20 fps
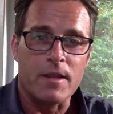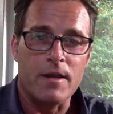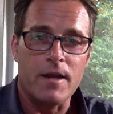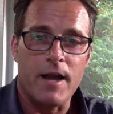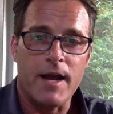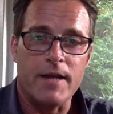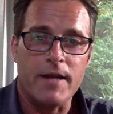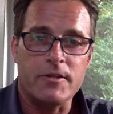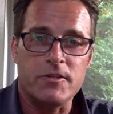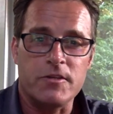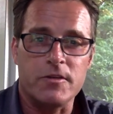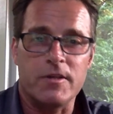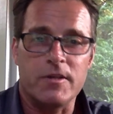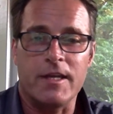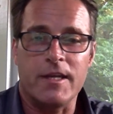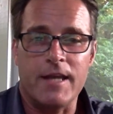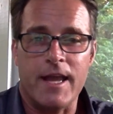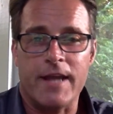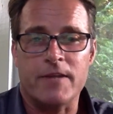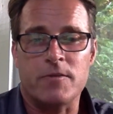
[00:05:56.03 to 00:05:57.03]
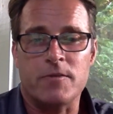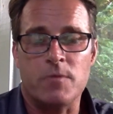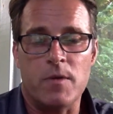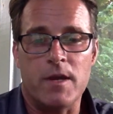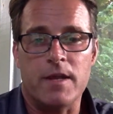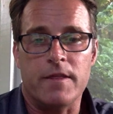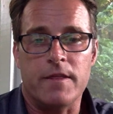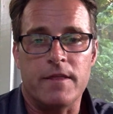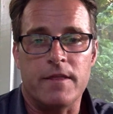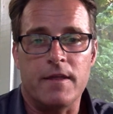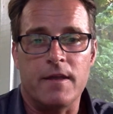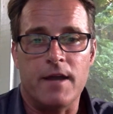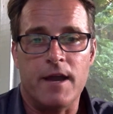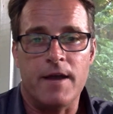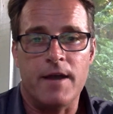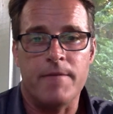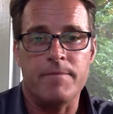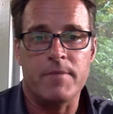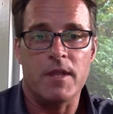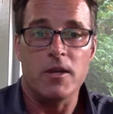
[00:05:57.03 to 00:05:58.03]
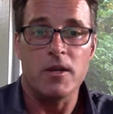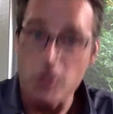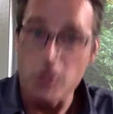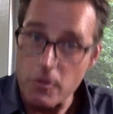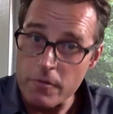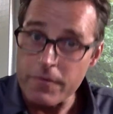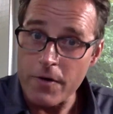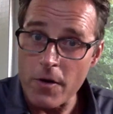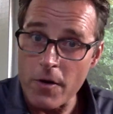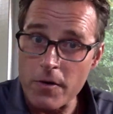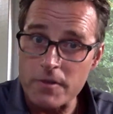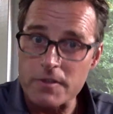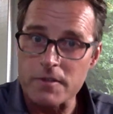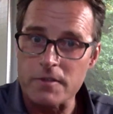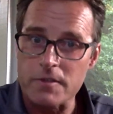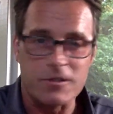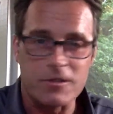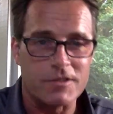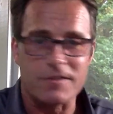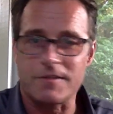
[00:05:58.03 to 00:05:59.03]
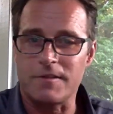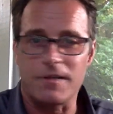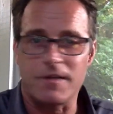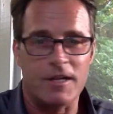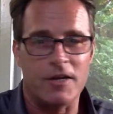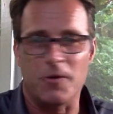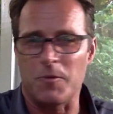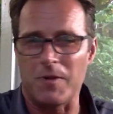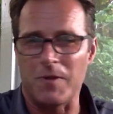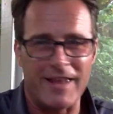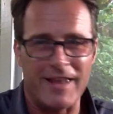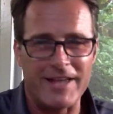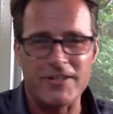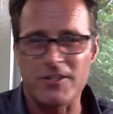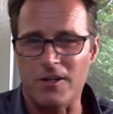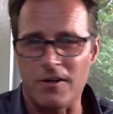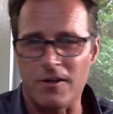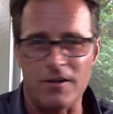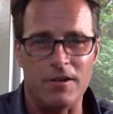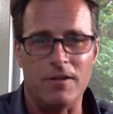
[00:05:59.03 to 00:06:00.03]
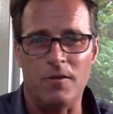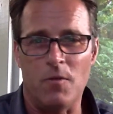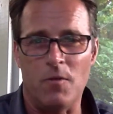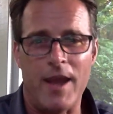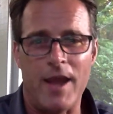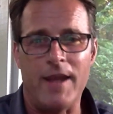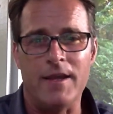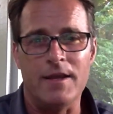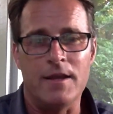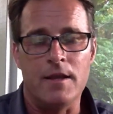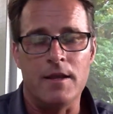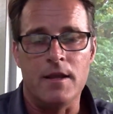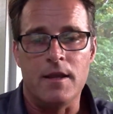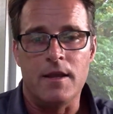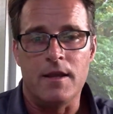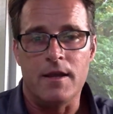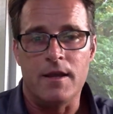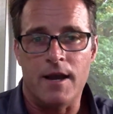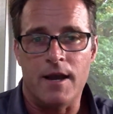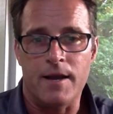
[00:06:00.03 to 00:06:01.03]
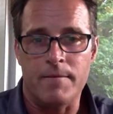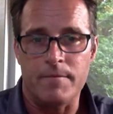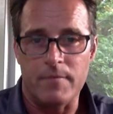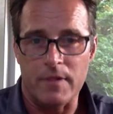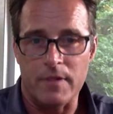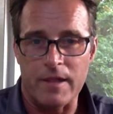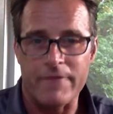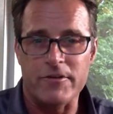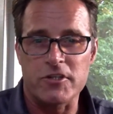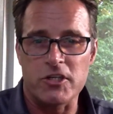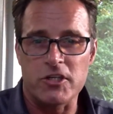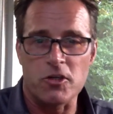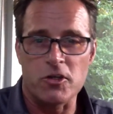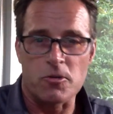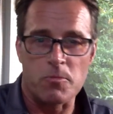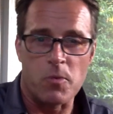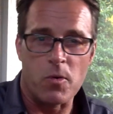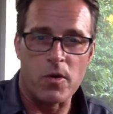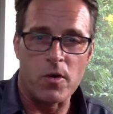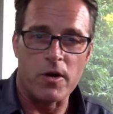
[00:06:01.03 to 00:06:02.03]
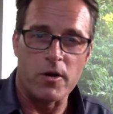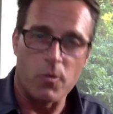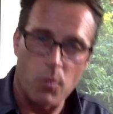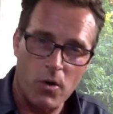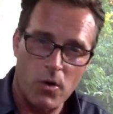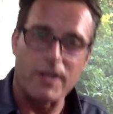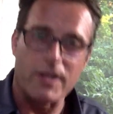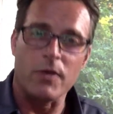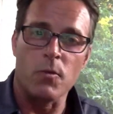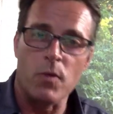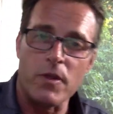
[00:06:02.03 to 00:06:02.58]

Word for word: uh, to connect with um, new folks just in a relational way, um, leveraging your board and working